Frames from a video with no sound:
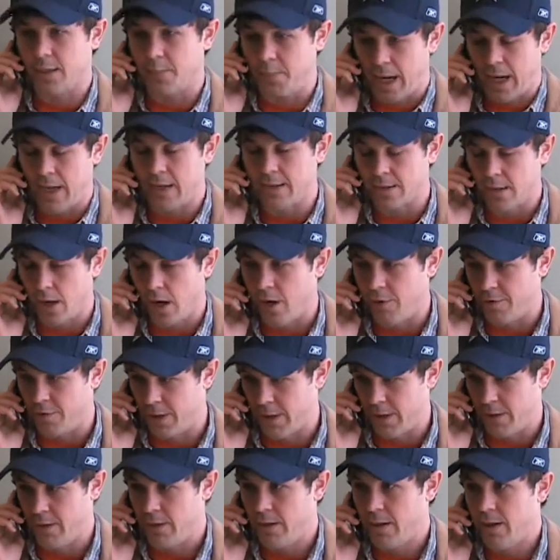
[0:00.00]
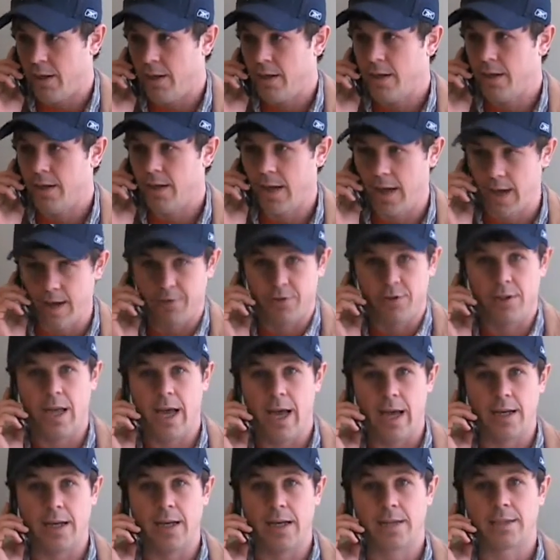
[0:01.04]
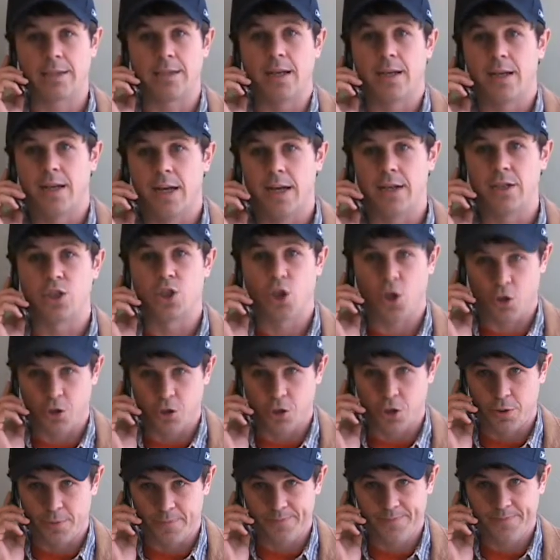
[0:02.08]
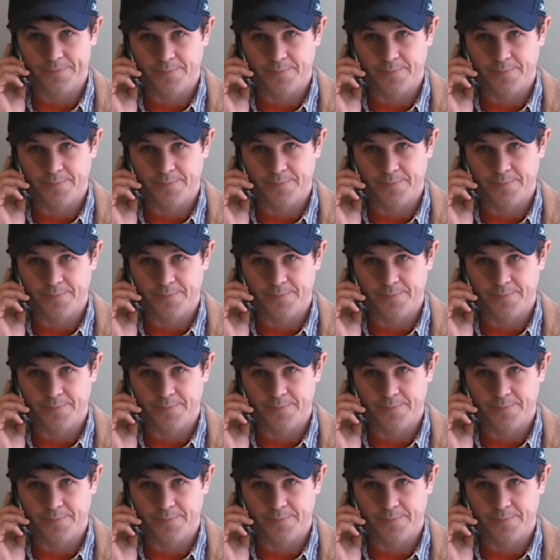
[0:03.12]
to pass the offering after that next Sunday at church.